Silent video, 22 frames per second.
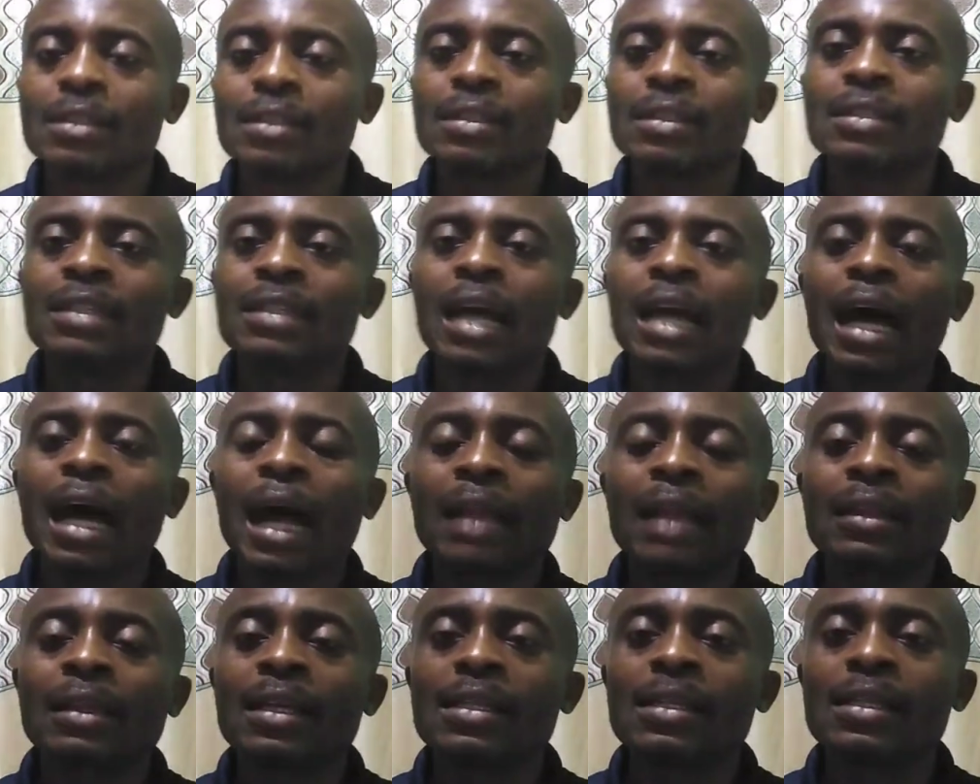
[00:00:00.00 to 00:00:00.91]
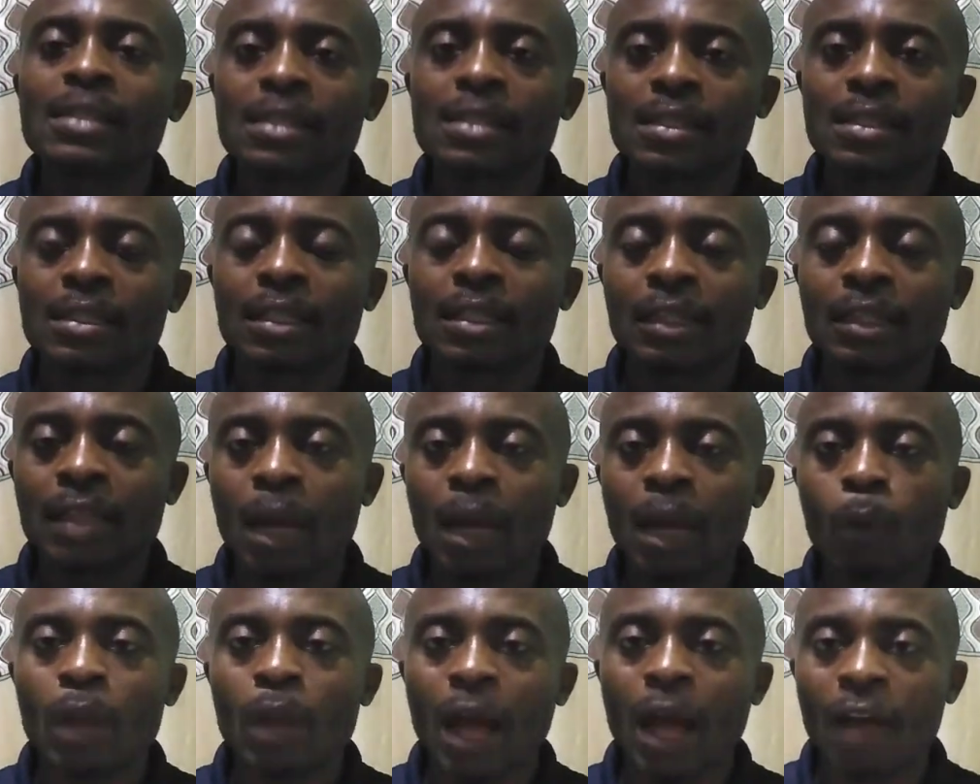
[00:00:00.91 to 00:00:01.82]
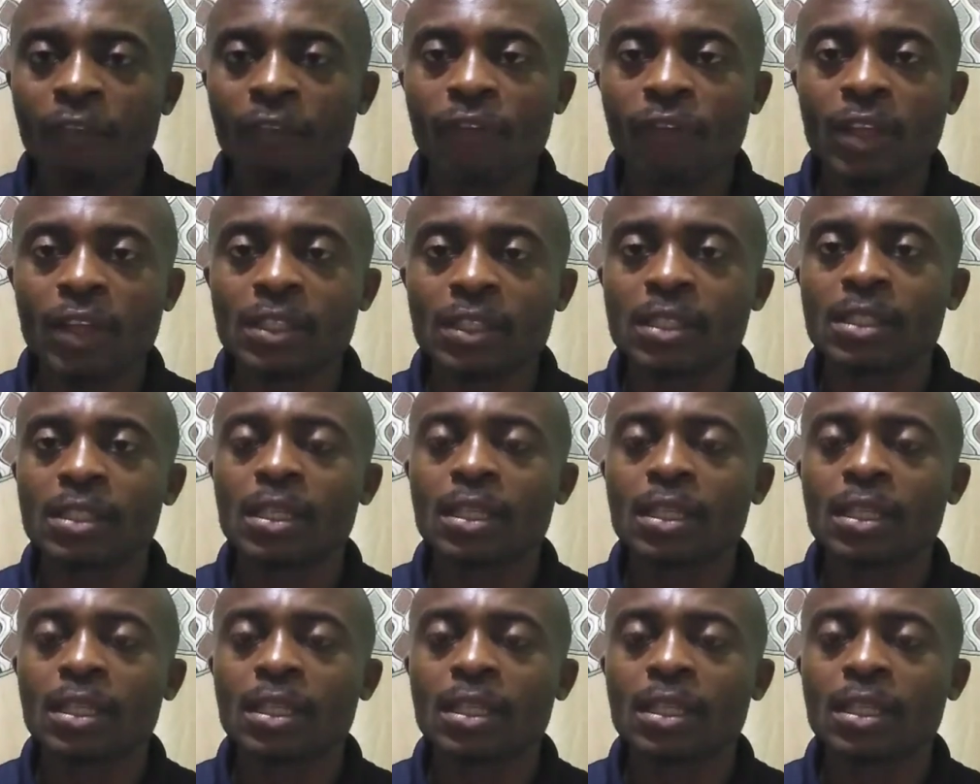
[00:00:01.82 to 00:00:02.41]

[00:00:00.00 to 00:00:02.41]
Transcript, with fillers: there are things that will affect